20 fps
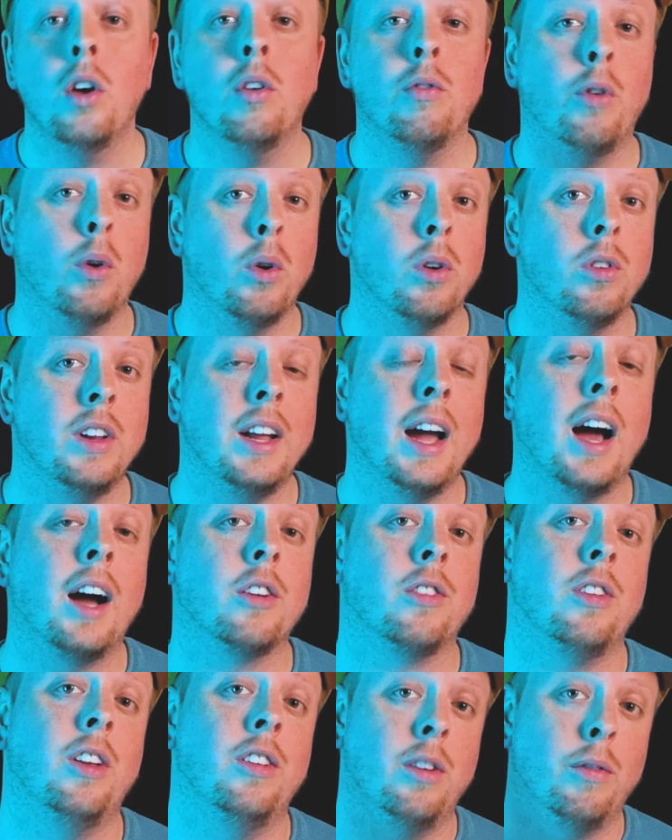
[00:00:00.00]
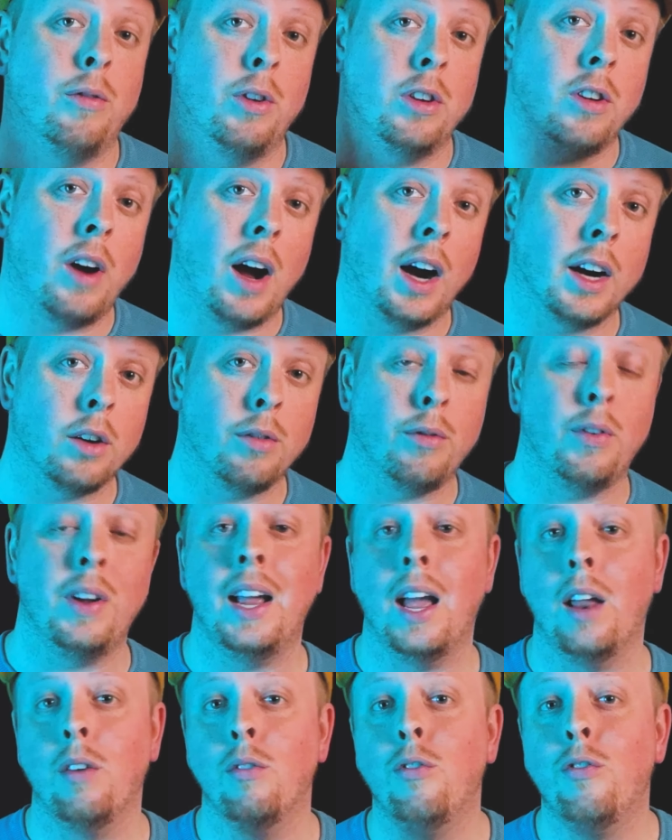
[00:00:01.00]
Fotodiox is a photography
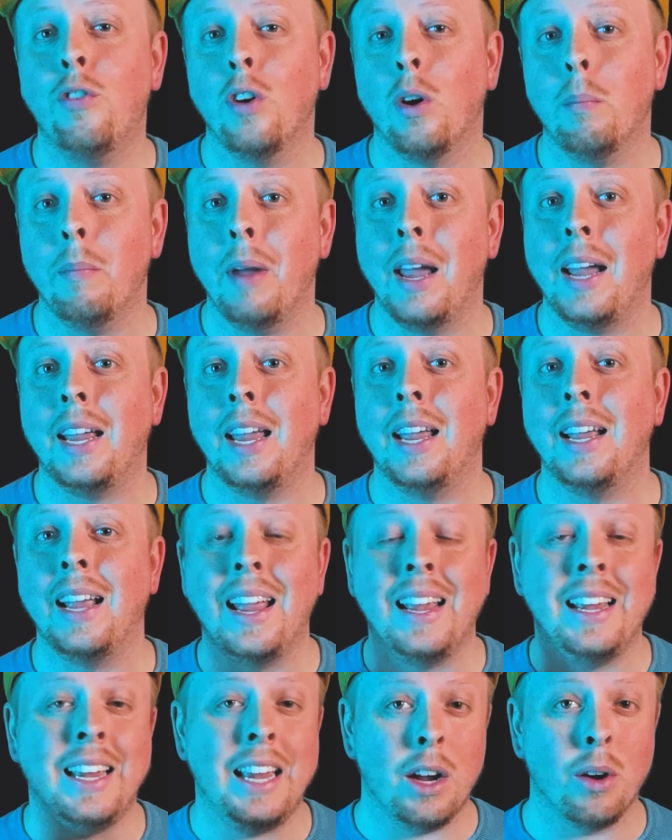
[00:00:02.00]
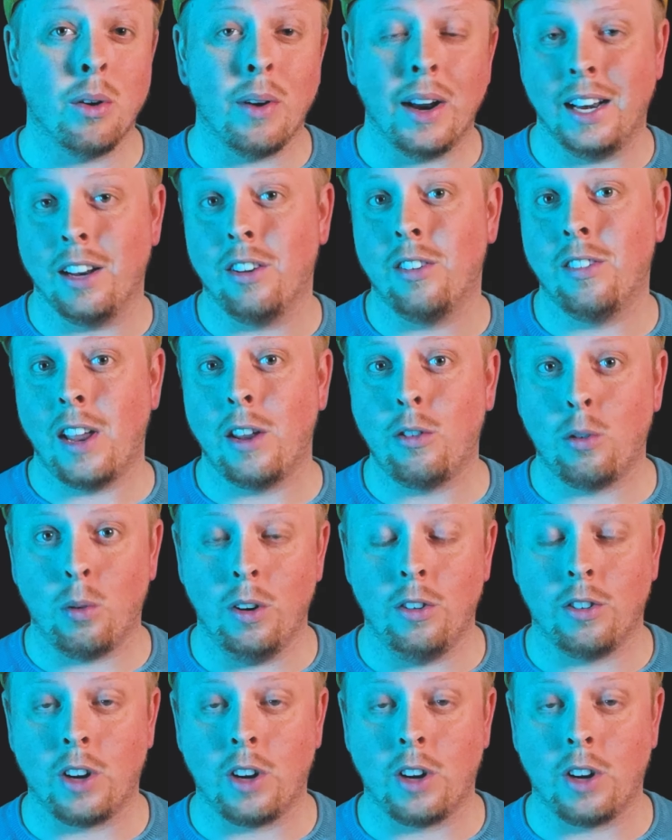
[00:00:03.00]
and filmmaking gear and accessories